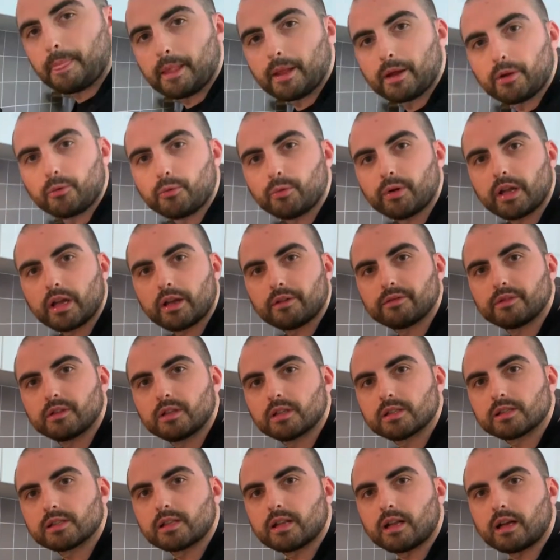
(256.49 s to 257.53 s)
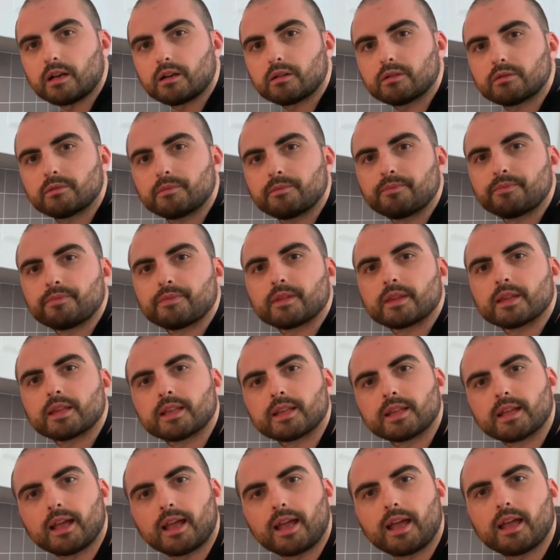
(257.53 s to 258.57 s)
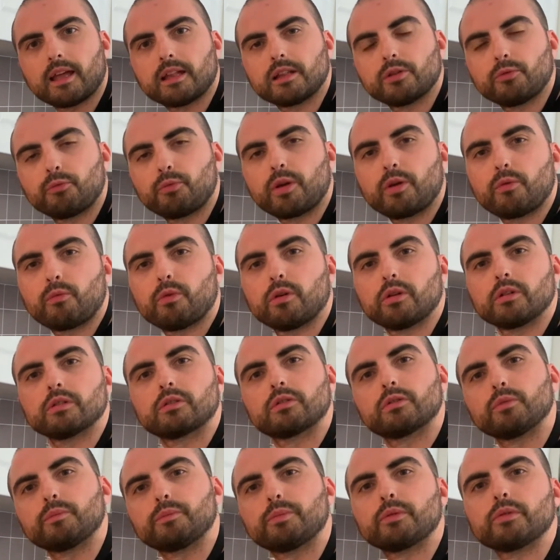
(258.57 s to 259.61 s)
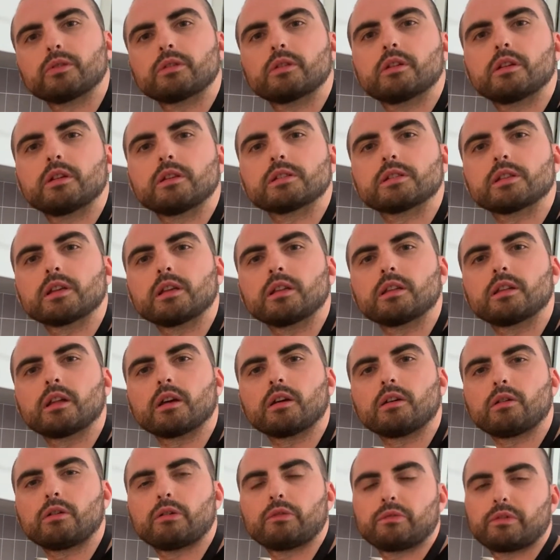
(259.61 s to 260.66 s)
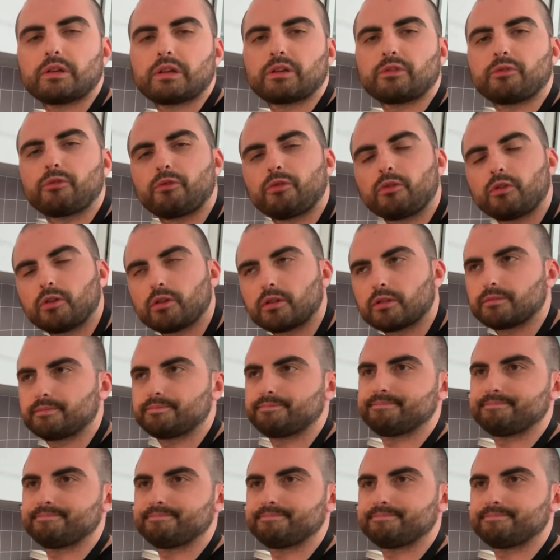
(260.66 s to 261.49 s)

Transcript: We have this now, and we want to put this in the oven for